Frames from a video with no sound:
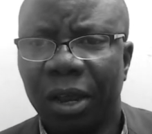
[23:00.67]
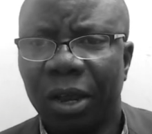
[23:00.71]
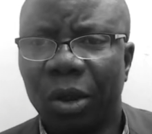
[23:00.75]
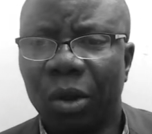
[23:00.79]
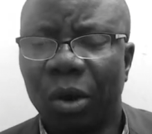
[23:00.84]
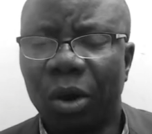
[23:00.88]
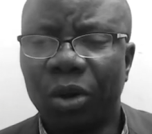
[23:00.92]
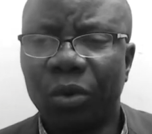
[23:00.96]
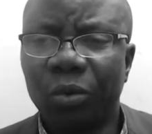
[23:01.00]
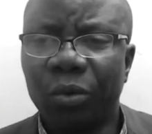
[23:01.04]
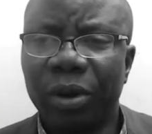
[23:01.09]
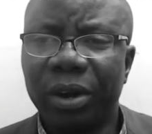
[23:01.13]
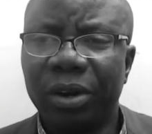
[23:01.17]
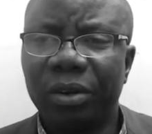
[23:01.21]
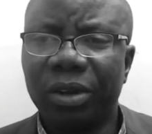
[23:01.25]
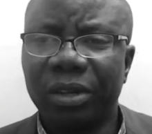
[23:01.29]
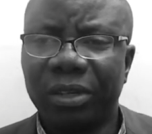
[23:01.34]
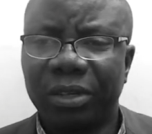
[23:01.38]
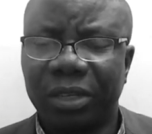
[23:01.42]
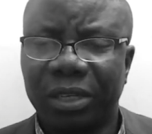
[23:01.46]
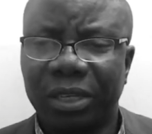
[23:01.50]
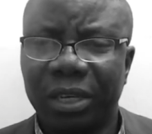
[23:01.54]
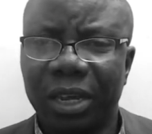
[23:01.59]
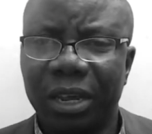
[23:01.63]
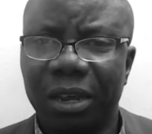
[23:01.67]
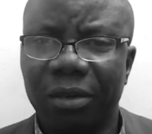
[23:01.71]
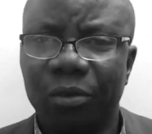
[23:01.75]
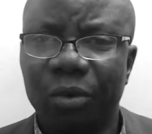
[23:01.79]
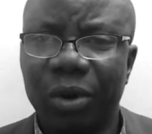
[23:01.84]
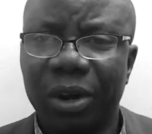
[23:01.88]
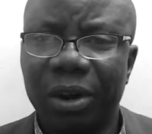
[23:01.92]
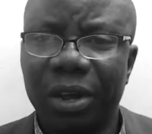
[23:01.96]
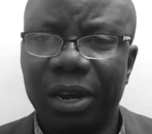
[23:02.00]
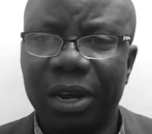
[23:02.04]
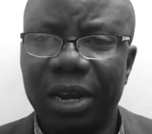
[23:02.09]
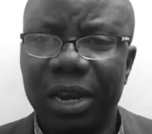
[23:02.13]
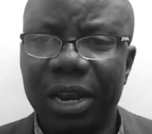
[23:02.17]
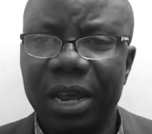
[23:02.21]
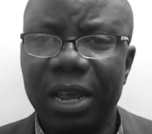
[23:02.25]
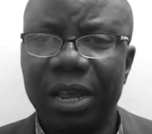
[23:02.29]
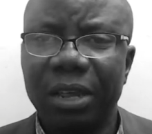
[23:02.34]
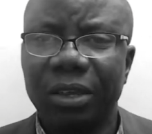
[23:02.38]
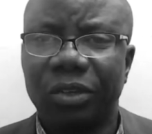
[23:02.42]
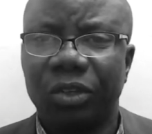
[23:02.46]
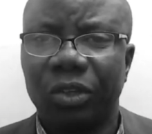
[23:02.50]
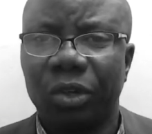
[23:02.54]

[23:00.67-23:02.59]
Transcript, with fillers: Lord, we receive, we release